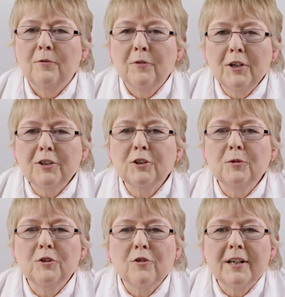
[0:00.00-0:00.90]
First,
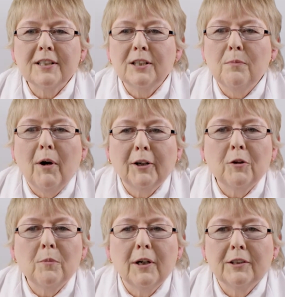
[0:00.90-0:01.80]
to address the
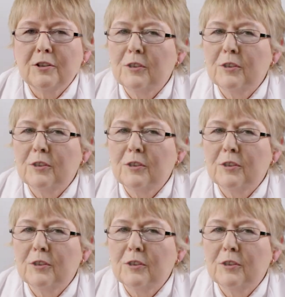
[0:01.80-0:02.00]
microbiome